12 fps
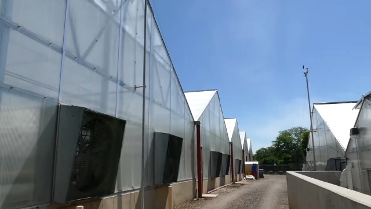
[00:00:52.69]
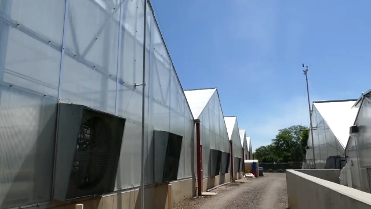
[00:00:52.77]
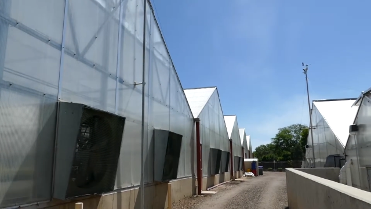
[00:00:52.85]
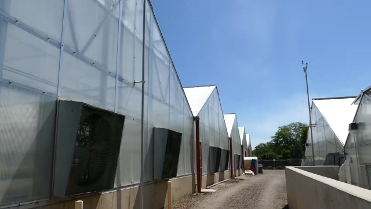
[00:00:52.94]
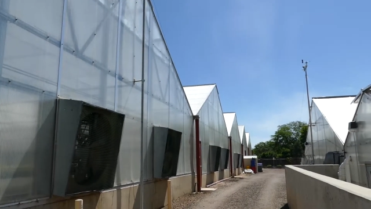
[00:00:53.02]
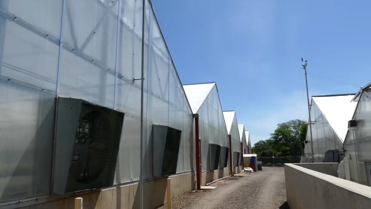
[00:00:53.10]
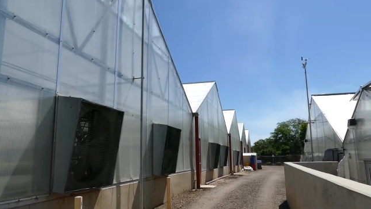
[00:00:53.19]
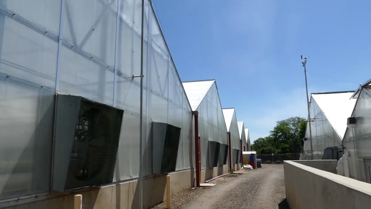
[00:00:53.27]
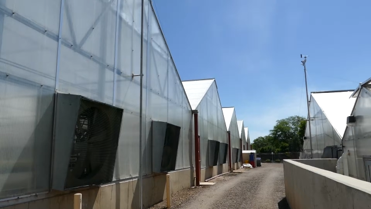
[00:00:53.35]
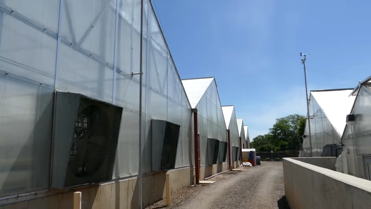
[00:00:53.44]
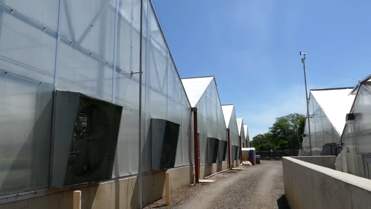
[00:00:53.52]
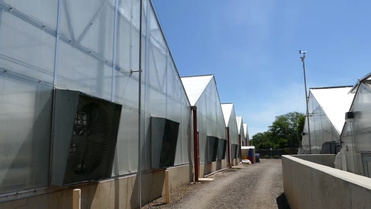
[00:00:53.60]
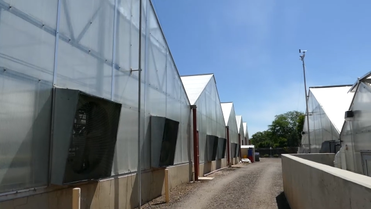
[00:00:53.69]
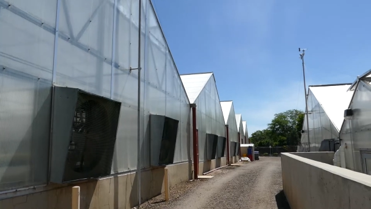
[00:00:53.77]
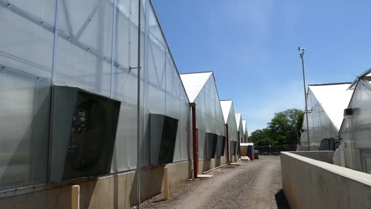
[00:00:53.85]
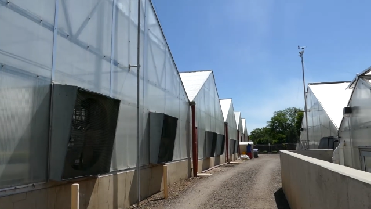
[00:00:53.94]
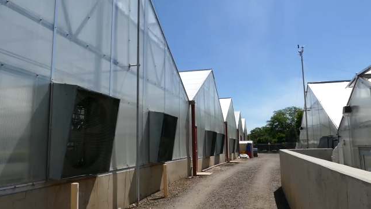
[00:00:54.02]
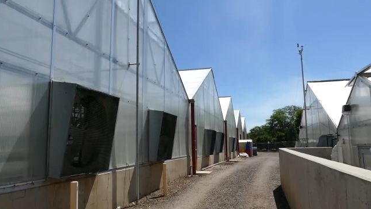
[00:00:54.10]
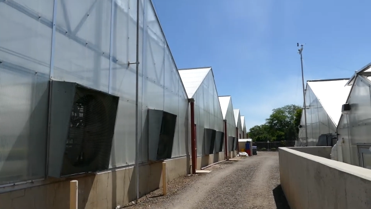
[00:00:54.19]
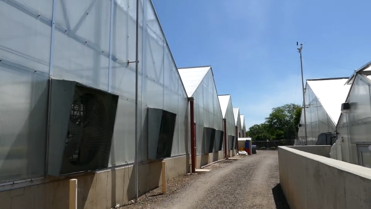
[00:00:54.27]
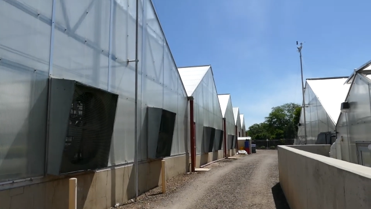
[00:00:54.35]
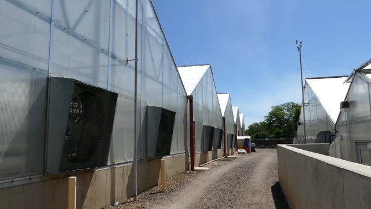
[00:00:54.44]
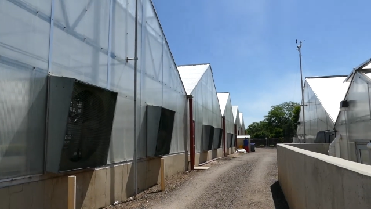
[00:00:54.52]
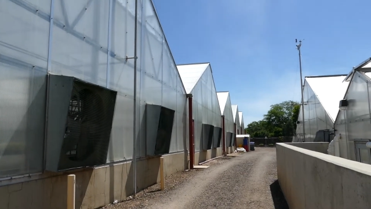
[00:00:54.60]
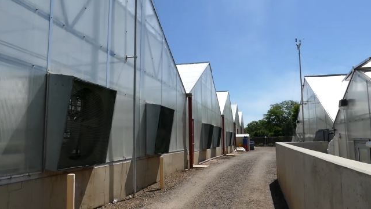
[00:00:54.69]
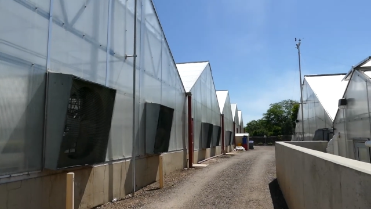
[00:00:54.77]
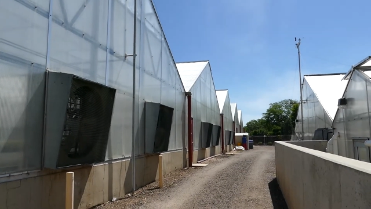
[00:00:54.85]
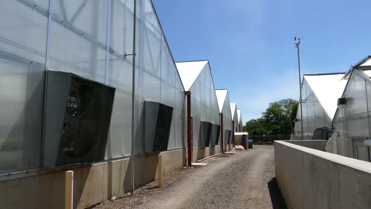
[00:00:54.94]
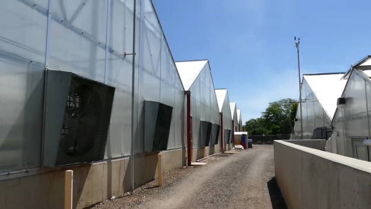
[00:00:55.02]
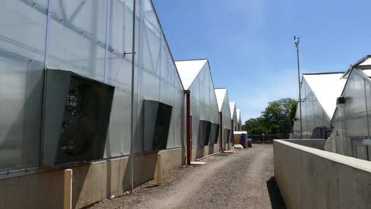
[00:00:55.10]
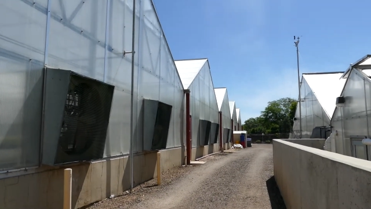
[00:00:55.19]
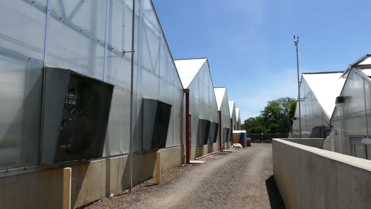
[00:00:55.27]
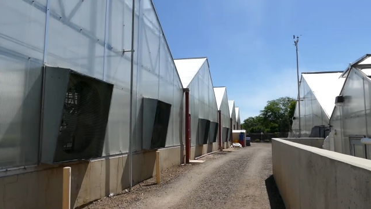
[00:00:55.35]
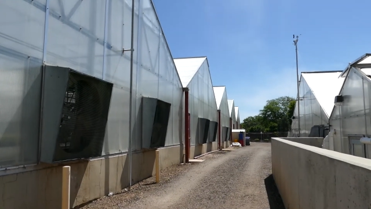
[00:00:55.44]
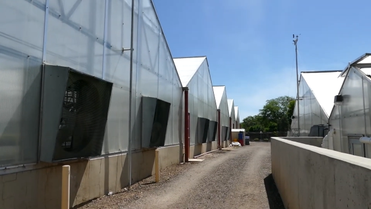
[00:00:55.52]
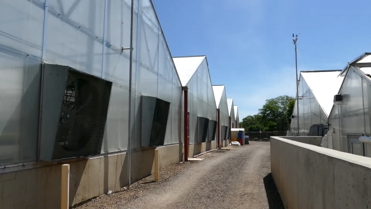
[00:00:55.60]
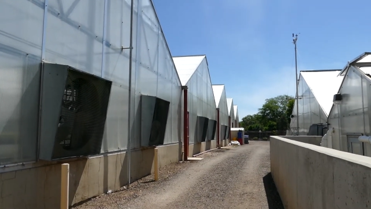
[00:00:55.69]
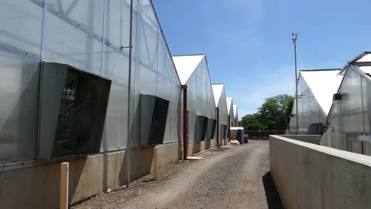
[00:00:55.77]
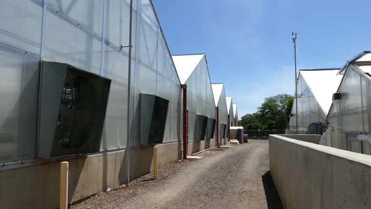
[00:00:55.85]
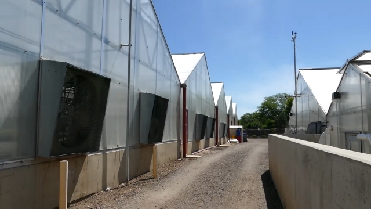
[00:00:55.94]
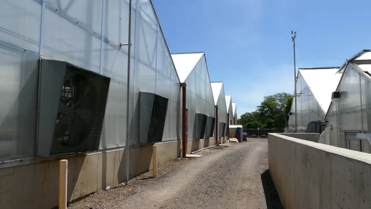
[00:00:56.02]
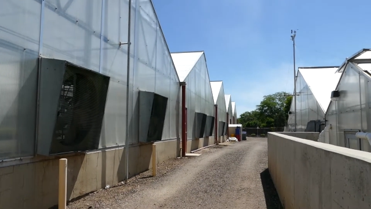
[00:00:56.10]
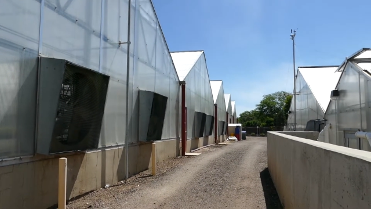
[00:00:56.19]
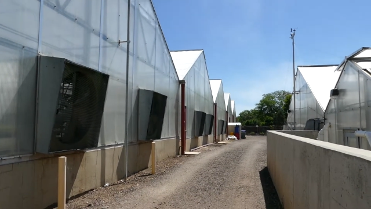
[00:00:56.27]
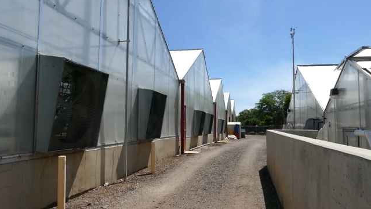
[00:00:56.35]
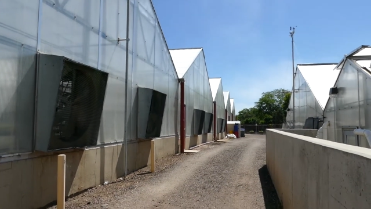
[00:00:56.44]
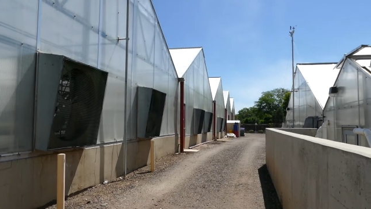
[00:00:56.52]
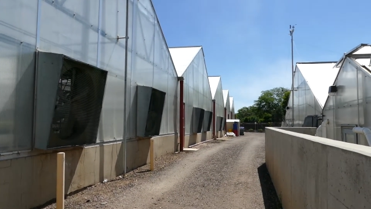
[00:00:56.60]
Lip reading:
Nobody's mouth can be seen.